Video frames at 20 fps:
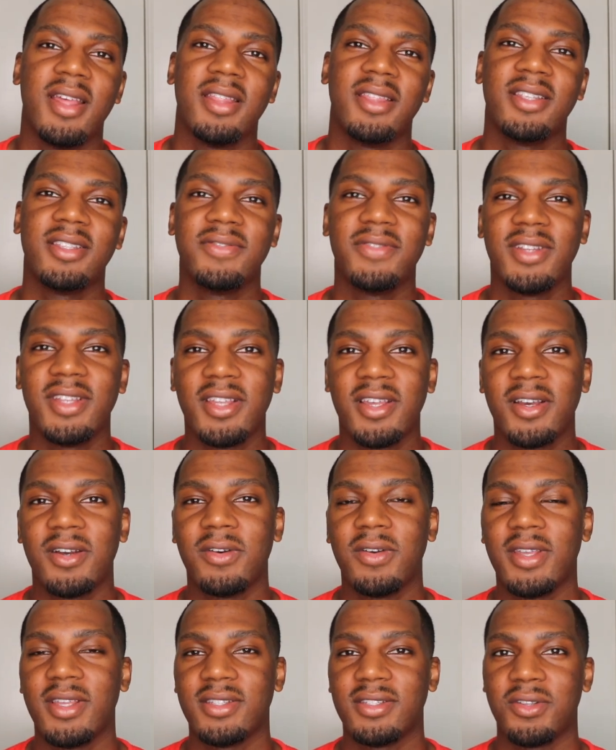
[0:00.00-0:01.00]
This
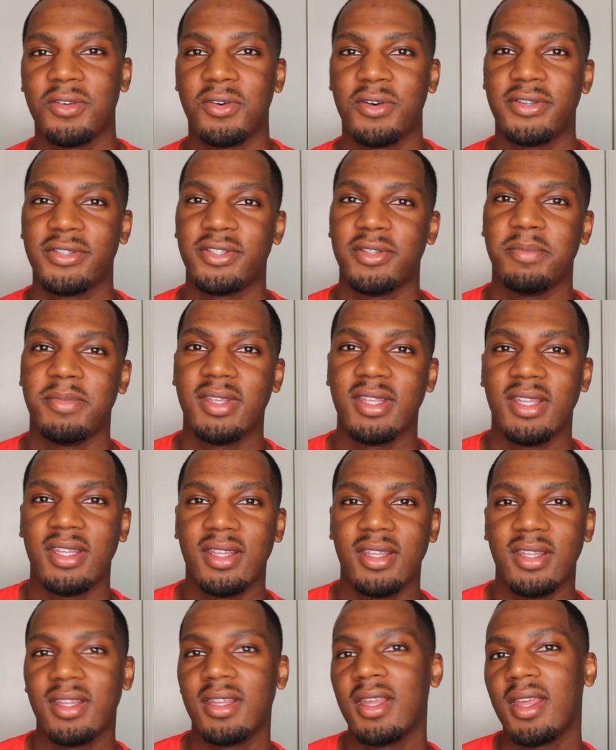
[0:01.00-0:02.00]
video is going to
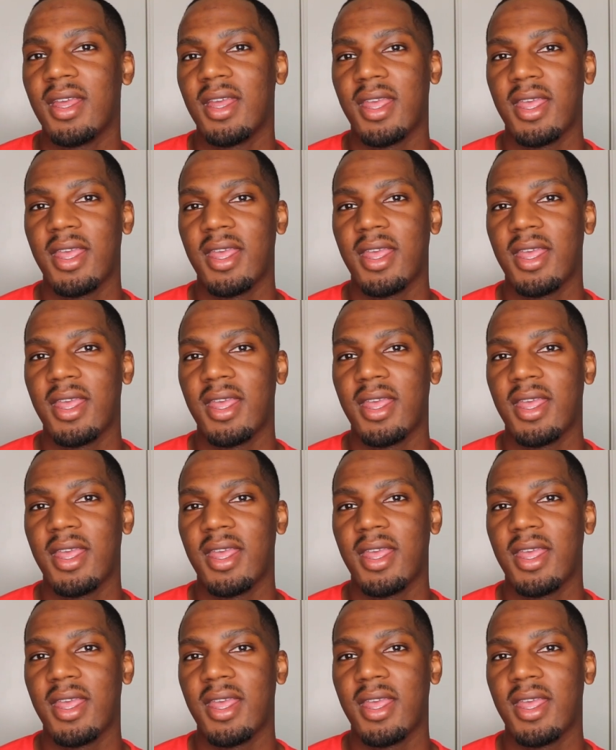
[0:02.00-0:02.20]
be